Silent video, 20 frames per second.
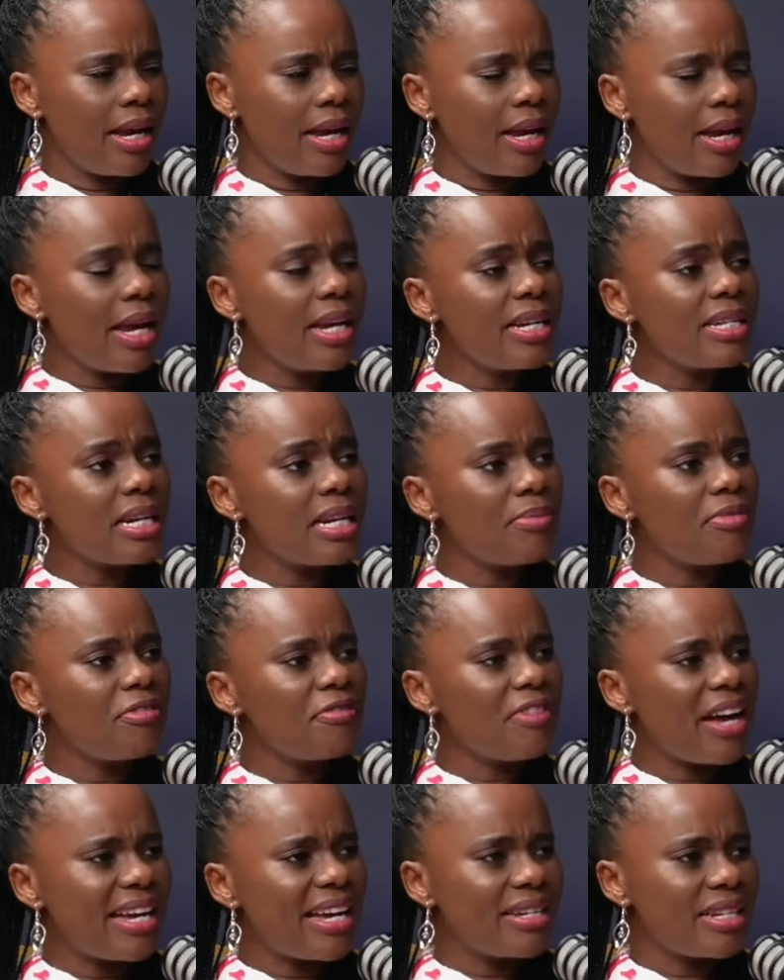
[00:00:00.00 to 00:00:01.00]
end up
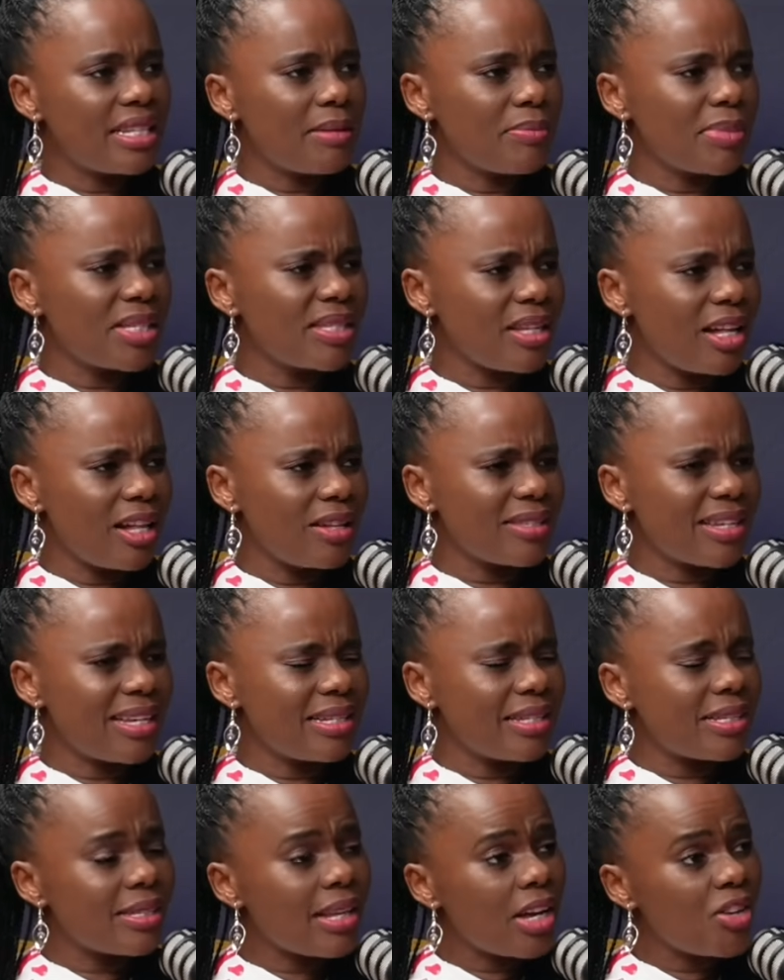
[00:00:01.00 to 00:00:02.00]
finding themselves in
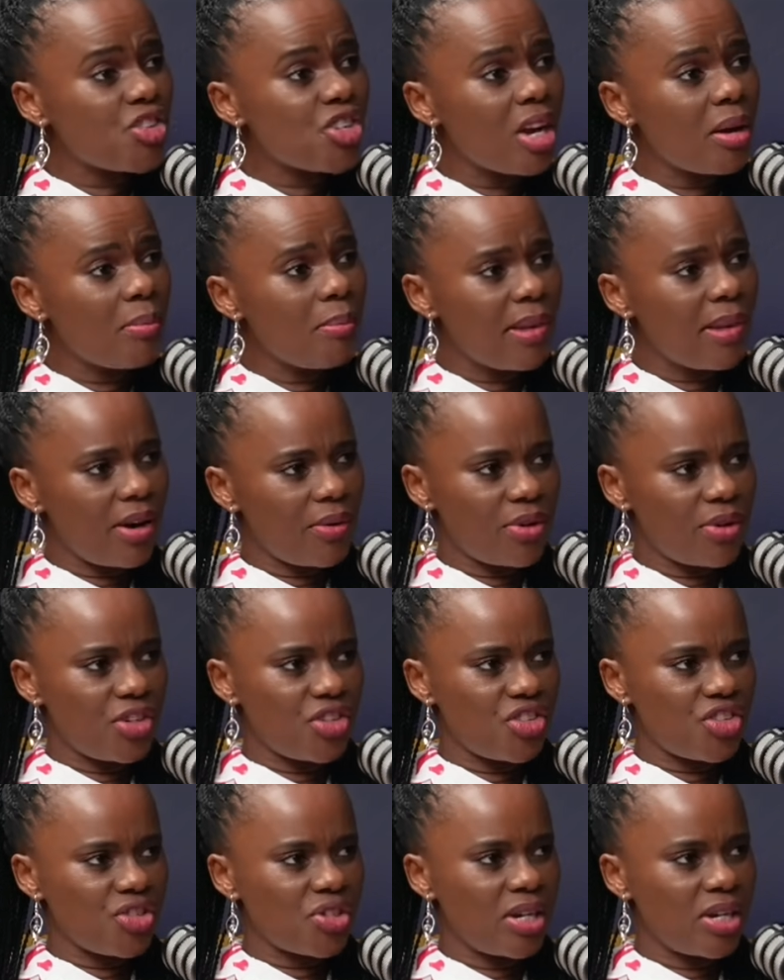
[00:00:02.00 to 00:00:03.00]
such a
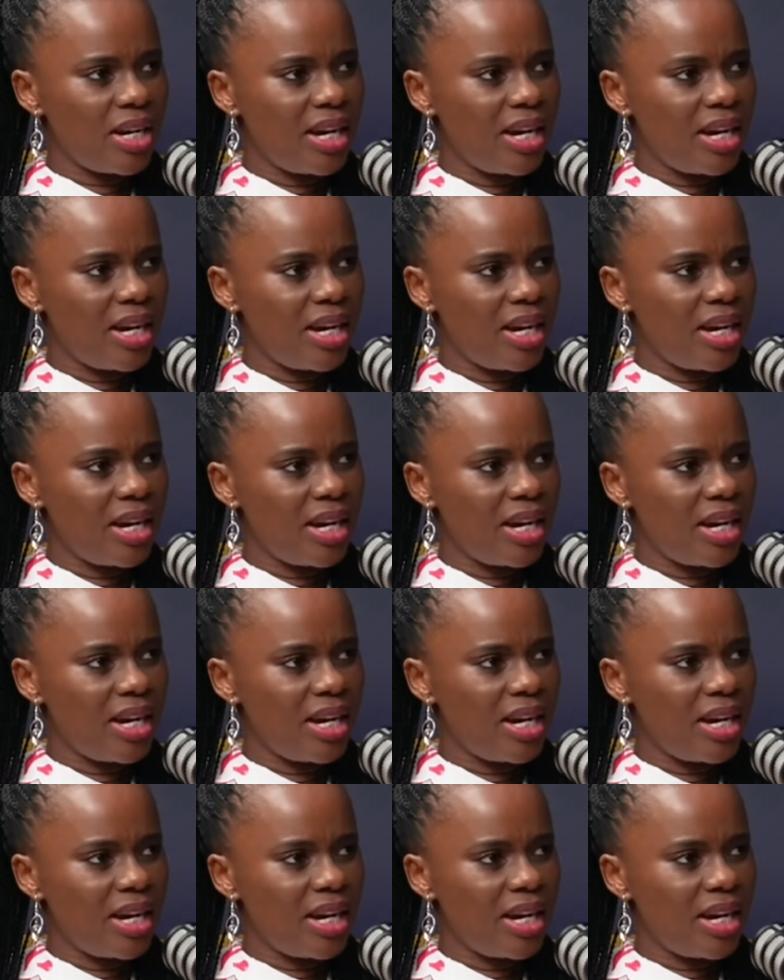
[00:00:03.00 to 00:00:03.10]
marriage?